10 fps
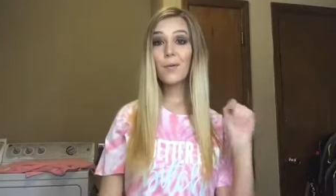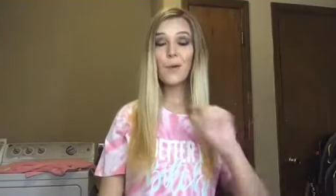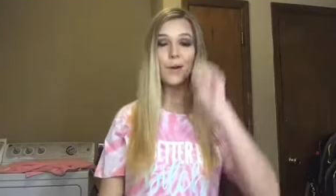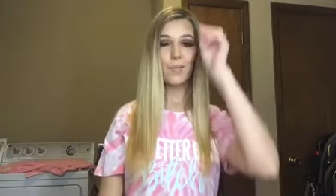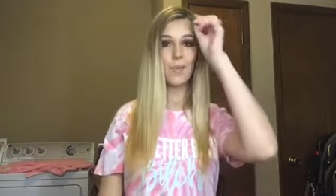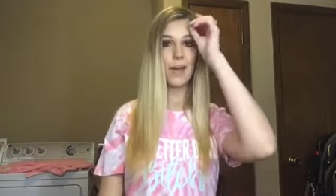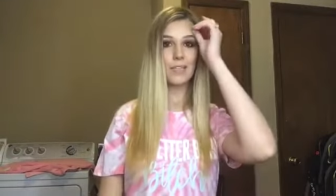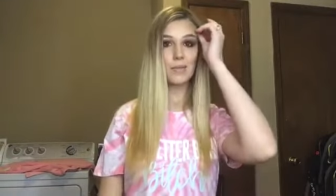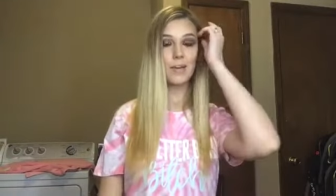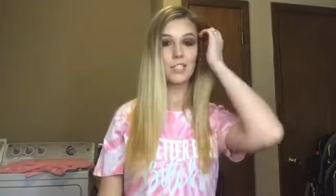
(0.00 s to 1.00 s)
welcome
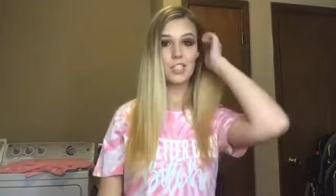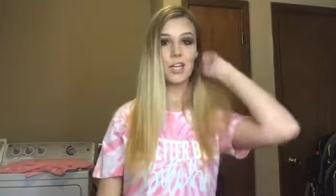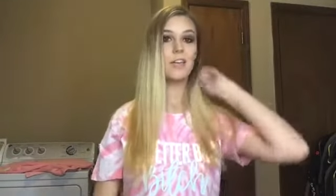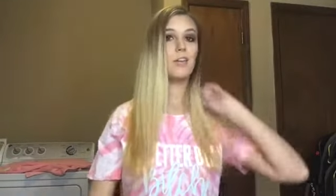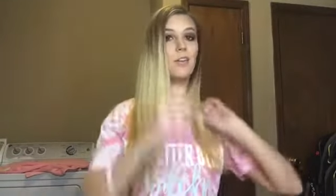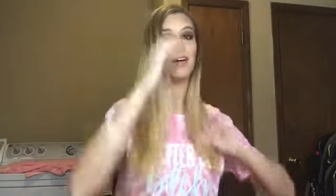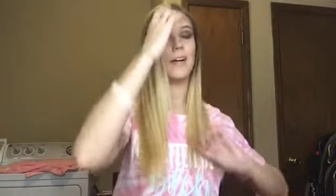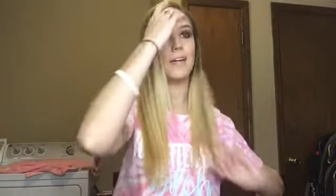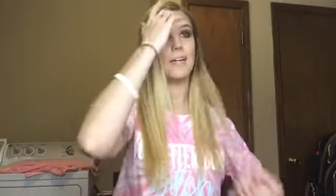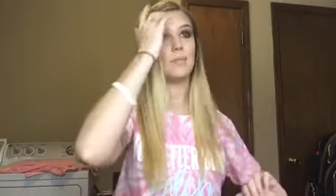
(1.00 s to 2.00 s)
back to my channel
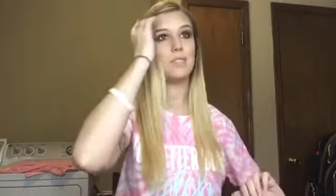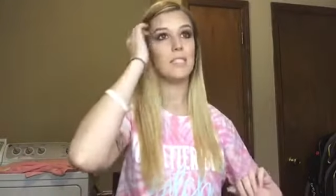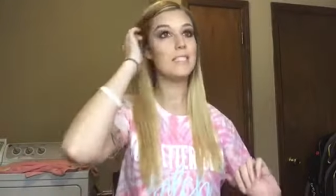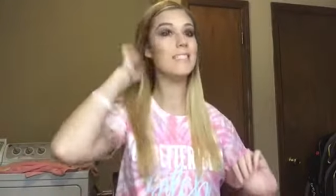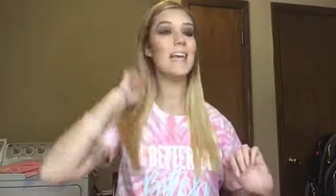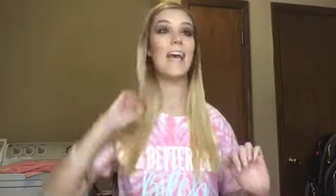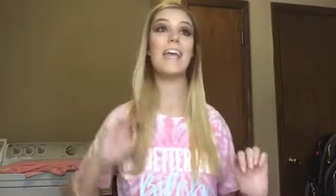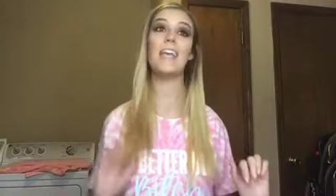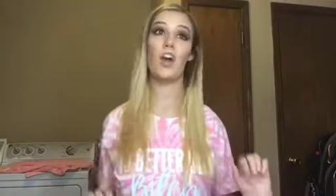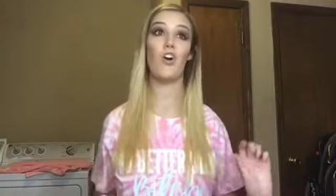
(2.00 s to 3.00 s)
um,
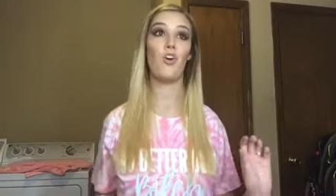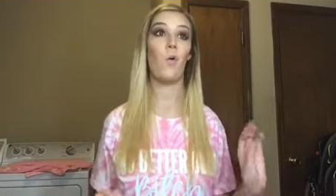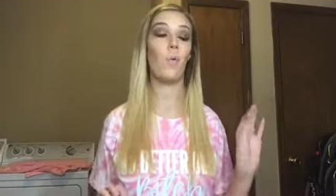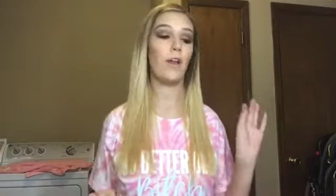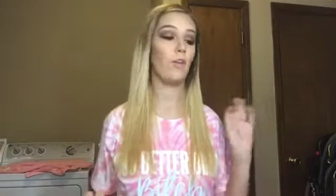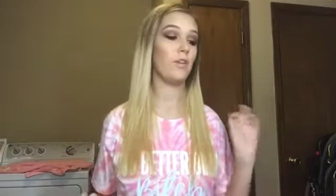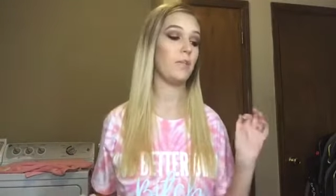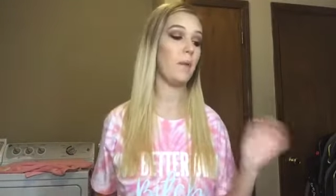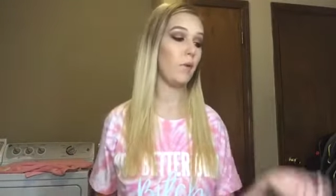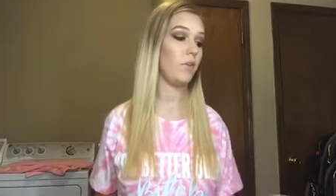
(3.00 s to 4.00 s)
today y'all we are
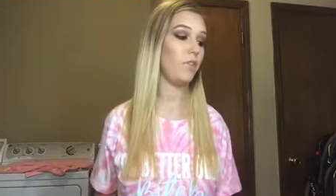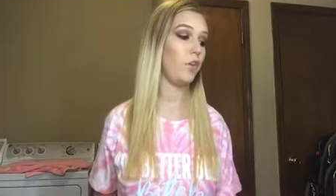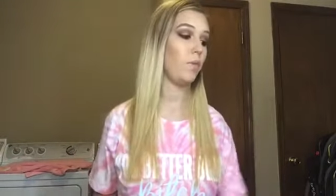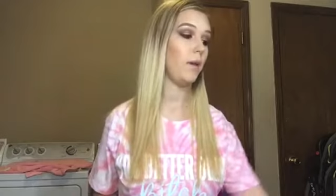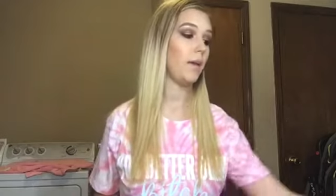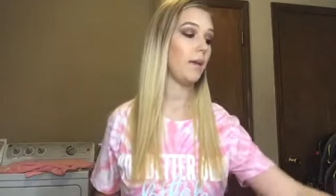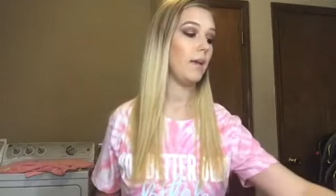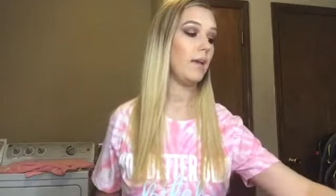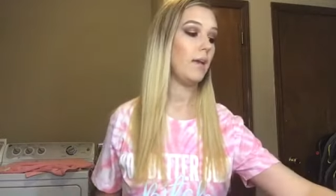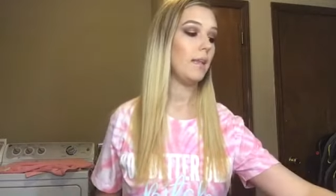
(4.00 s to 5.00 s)
going to be reviewing
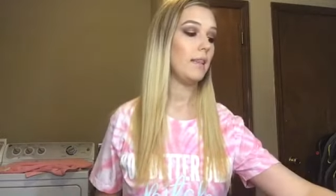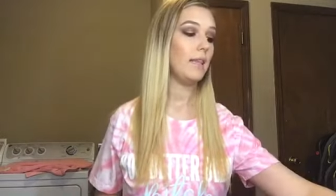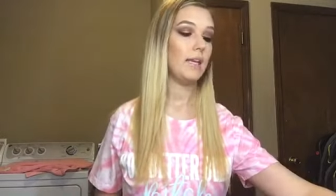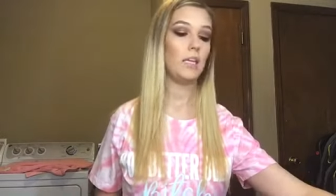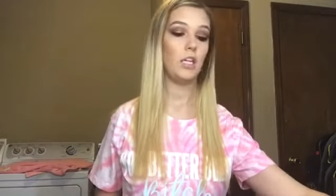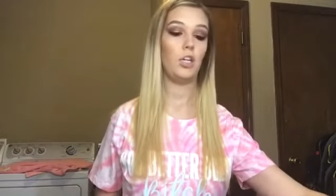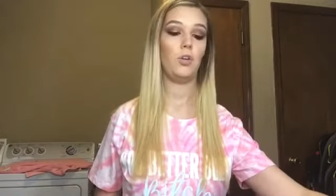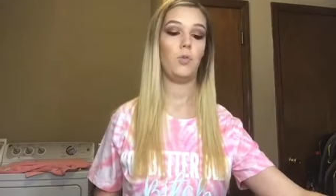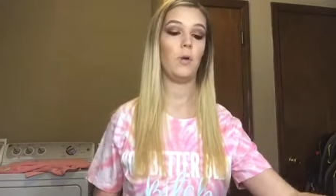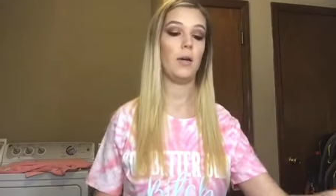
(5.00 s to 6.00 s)
the
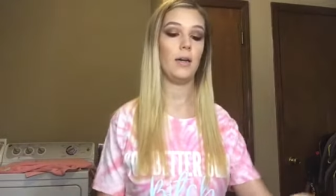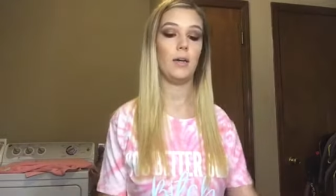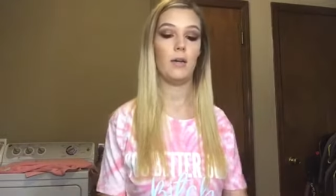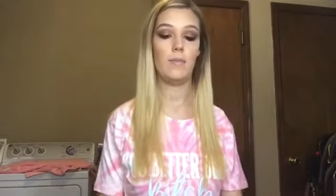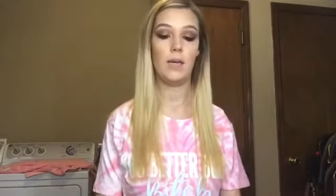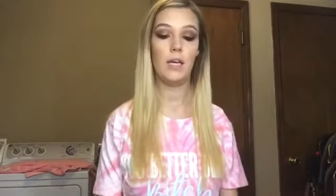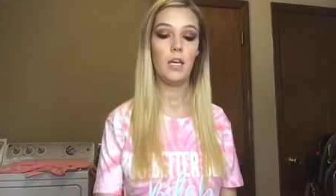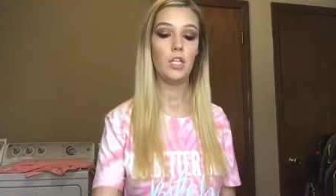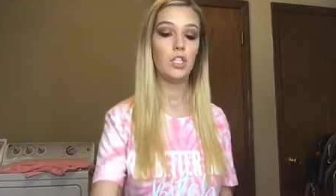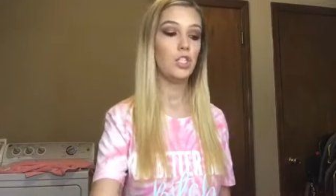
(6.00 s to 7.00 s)
new um,
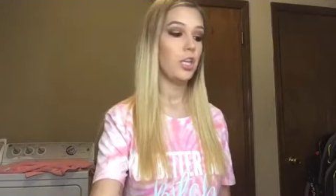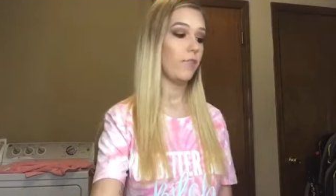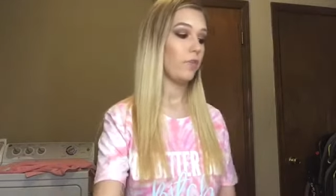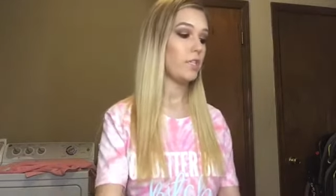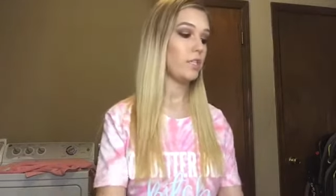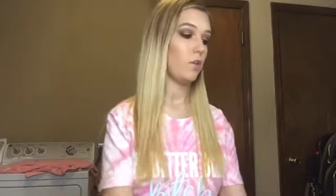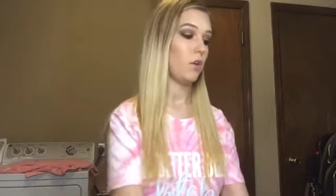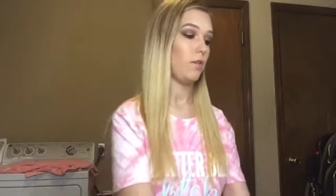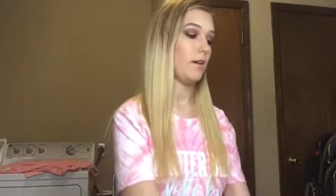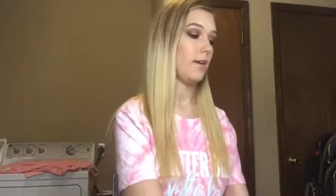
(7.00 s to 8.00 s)
Jeffree
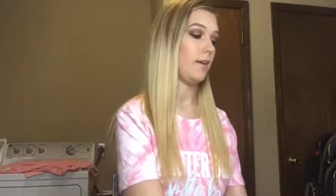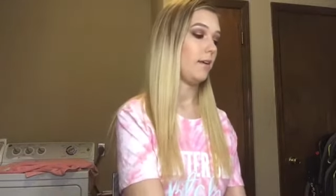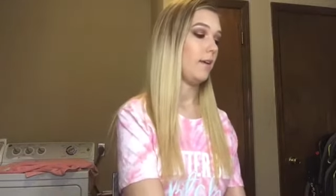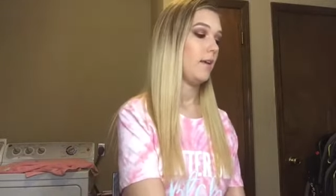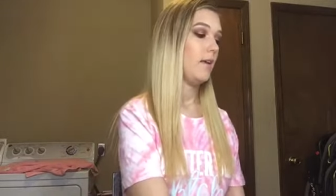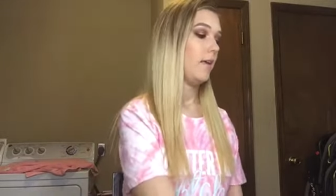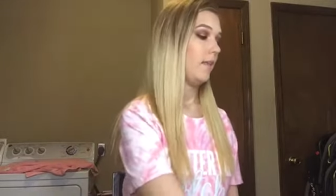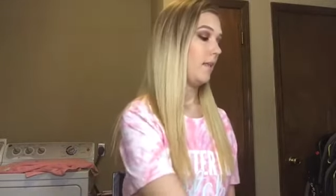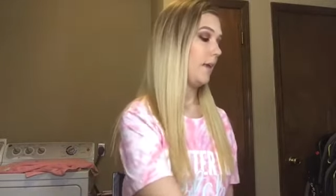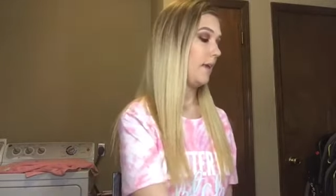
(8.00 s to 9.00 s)
Star line
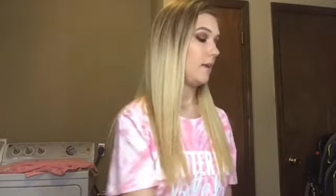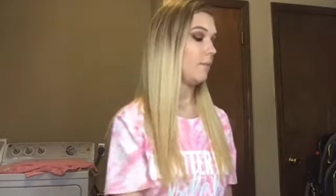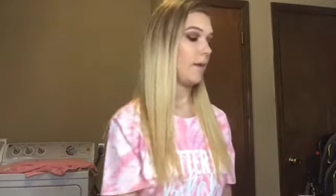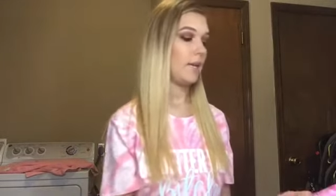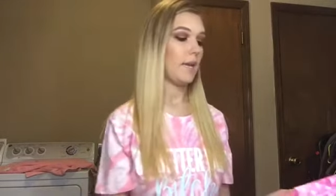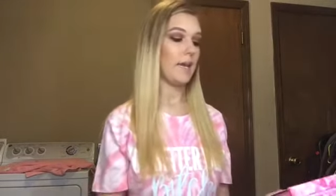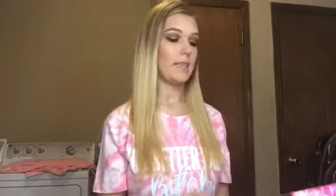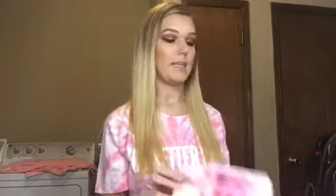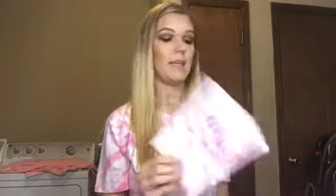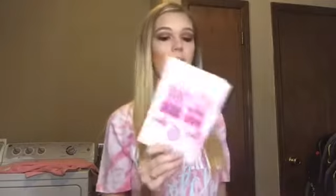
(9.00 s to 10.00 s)
him and
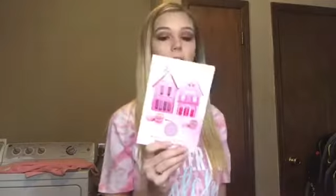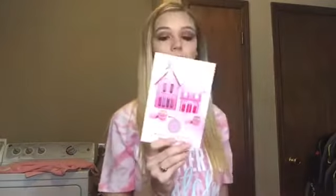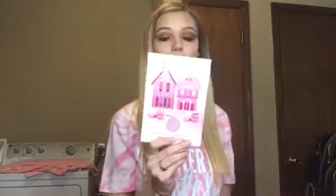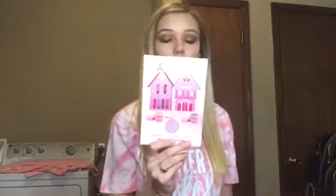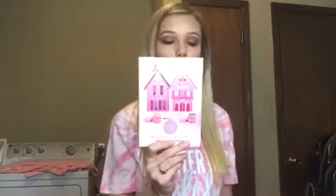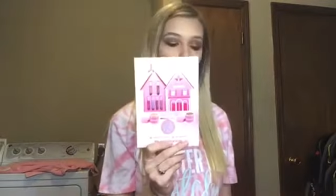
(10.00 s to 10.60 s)
Nathan have come